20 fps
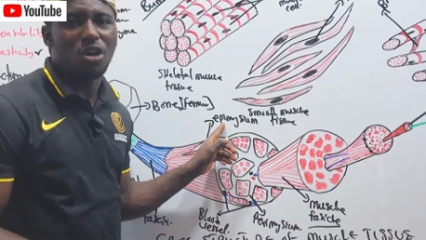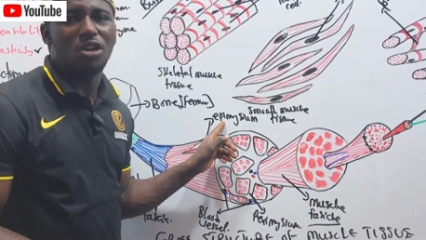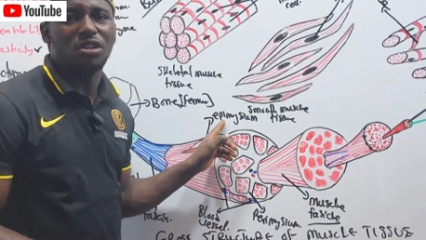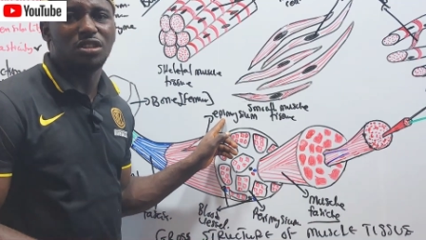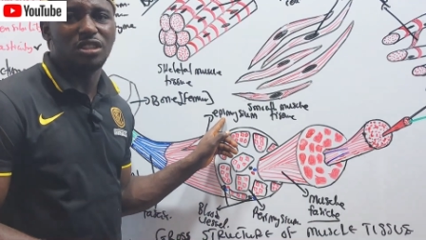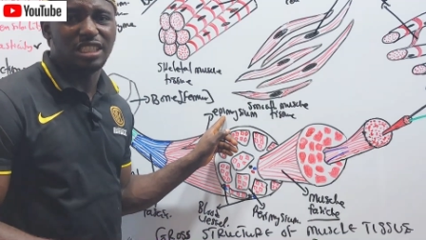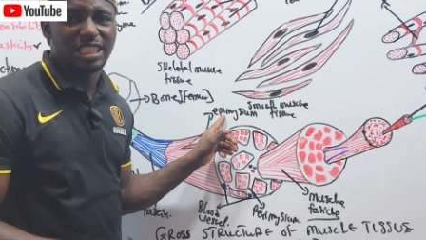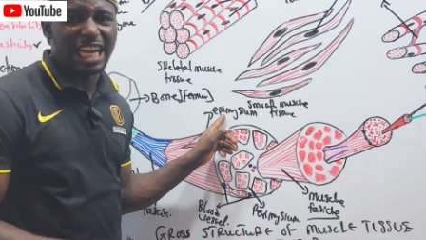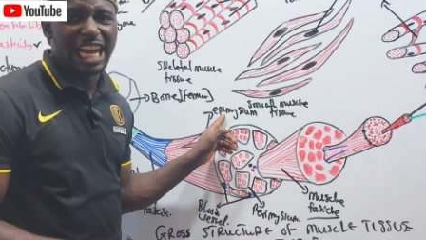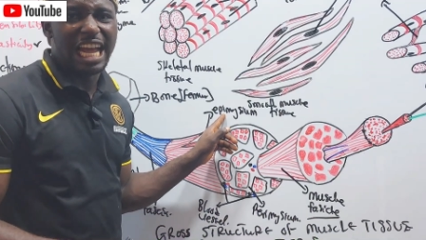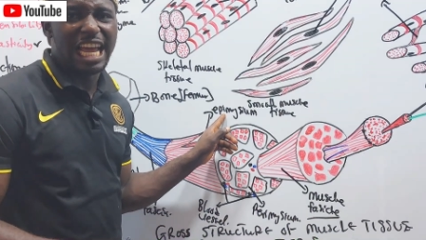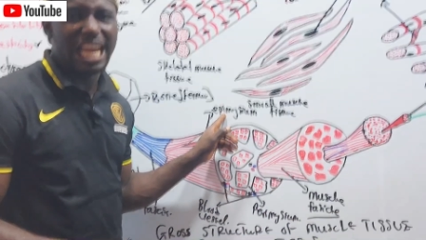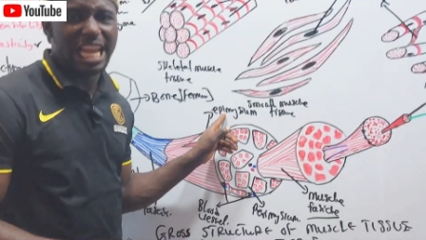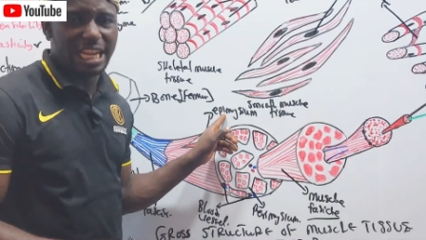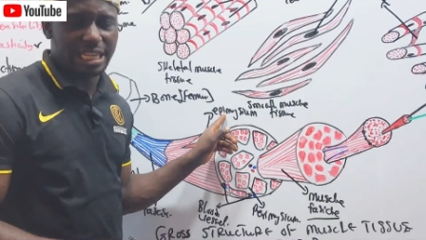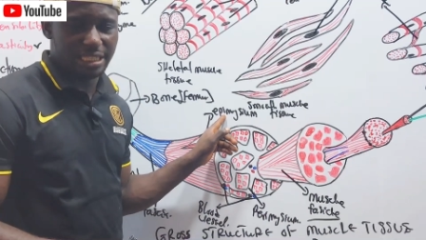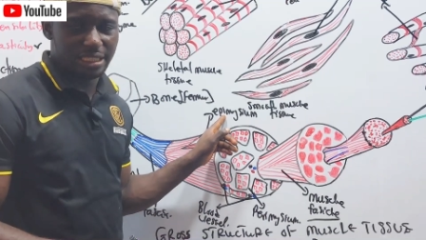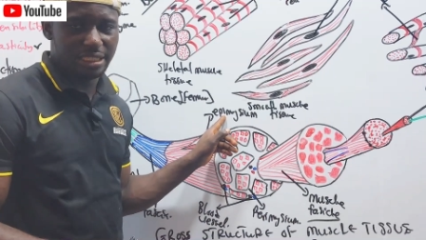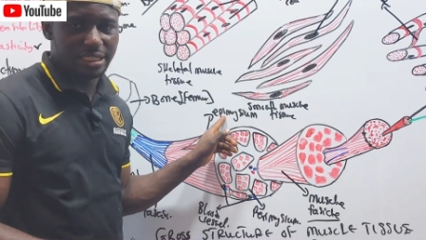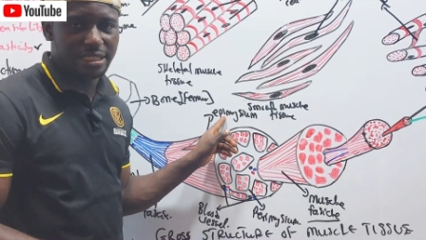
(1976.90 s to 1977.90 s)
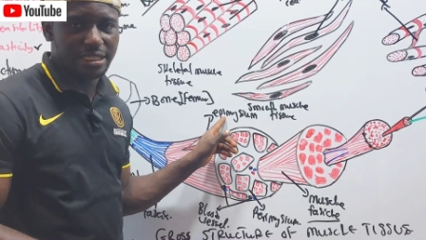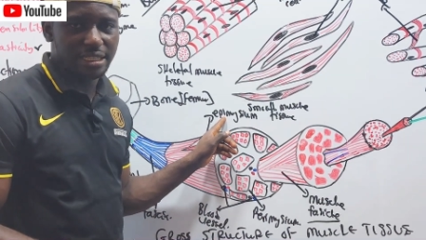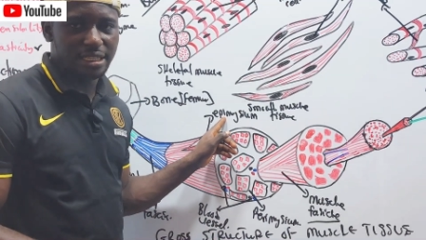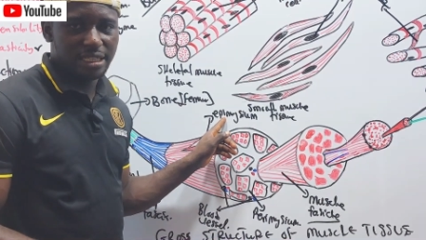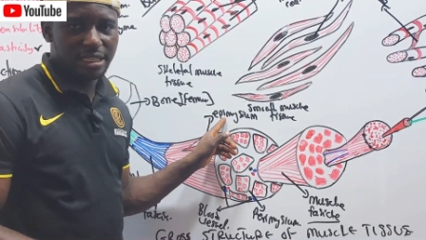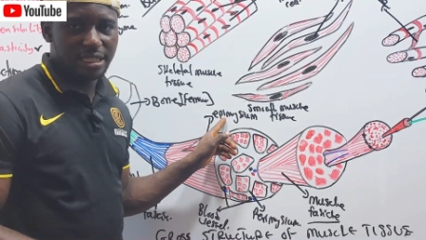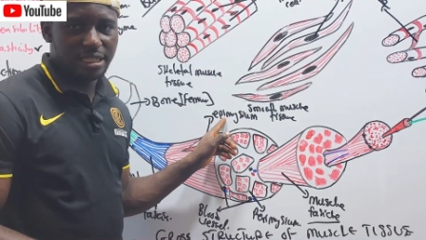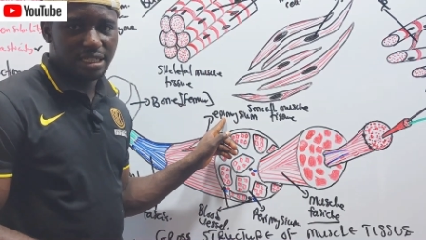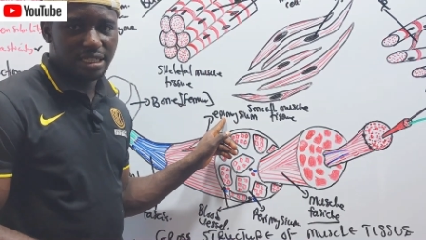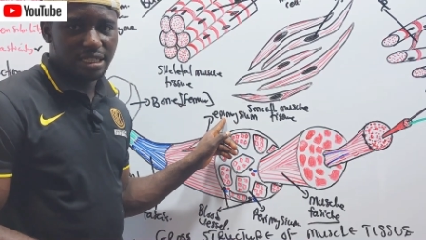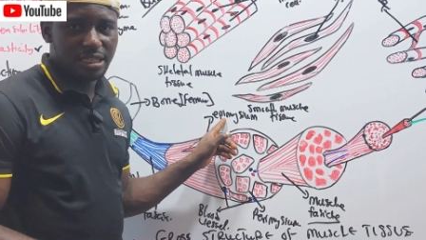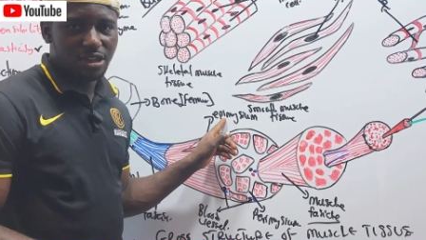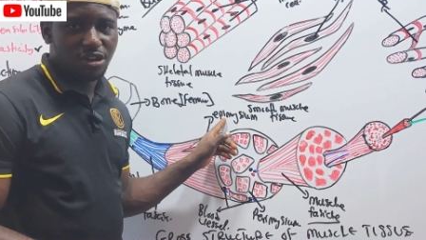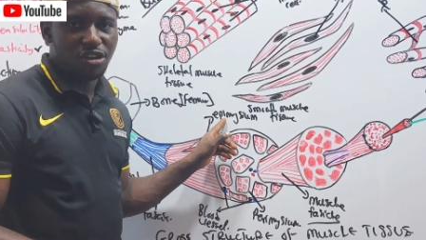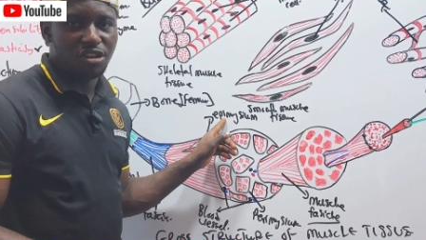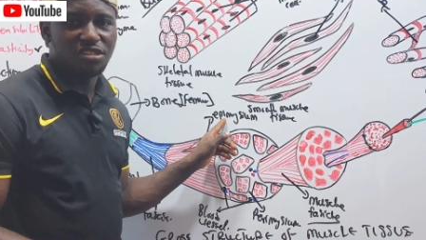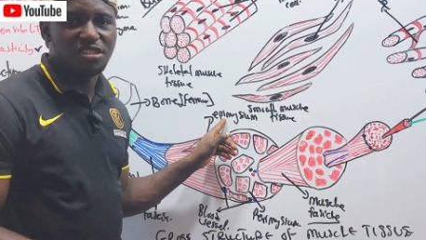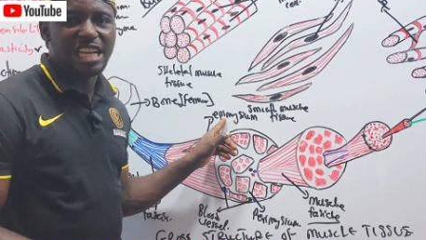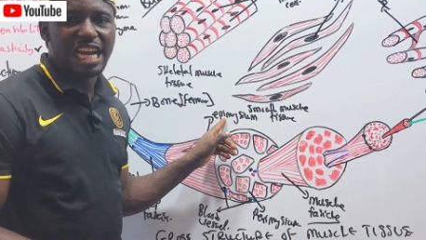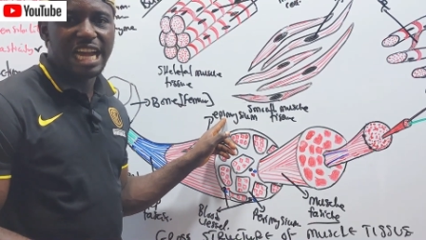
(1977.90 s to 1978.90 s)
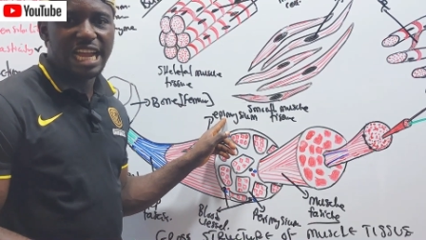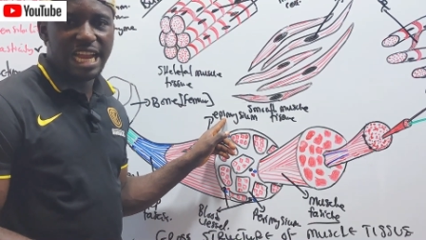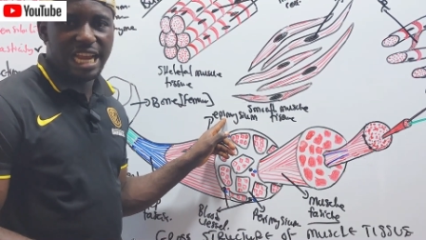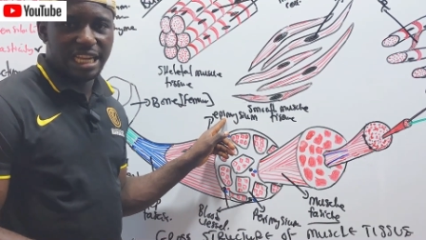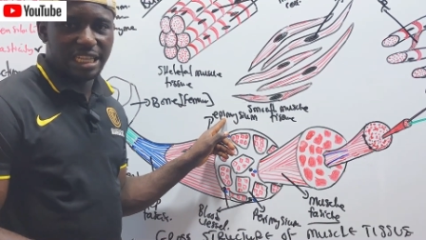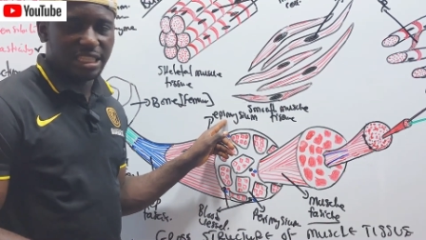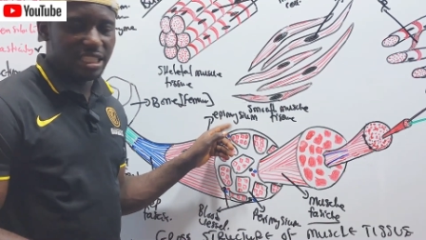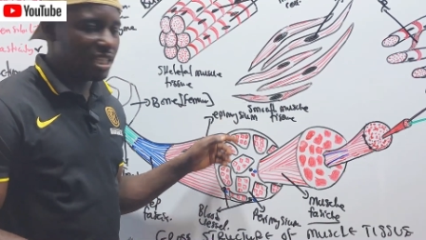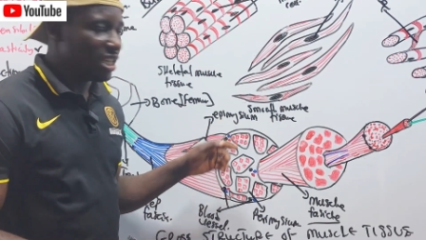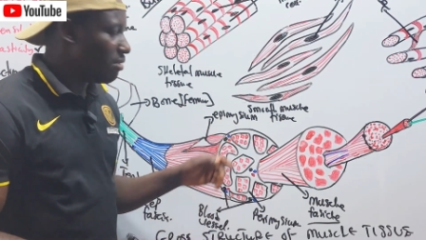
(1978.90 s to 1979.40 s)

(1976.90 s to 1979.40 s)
on their end. On their end.